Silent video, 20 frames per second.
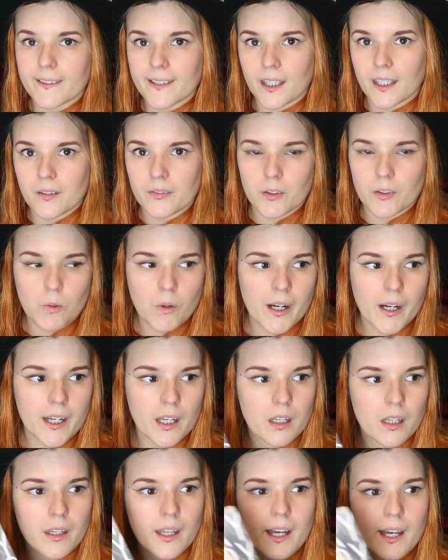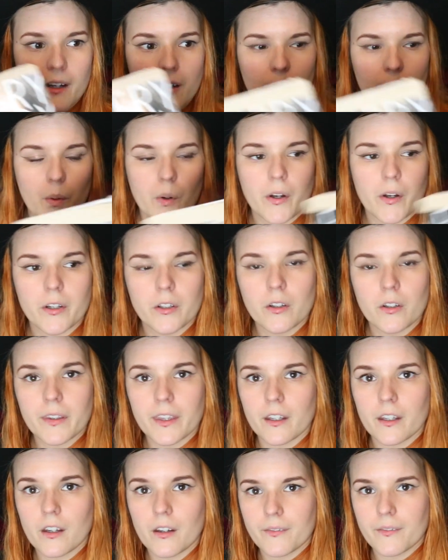King for a while. I bought
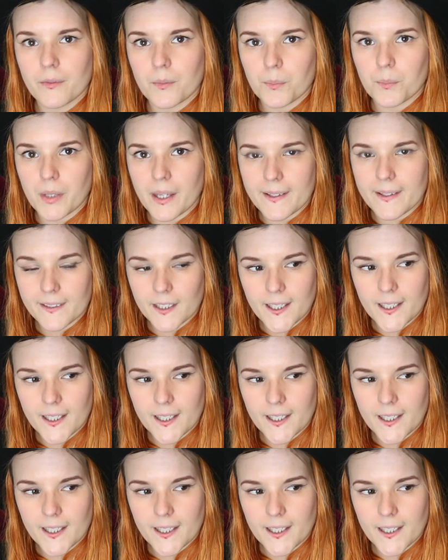another of A.S.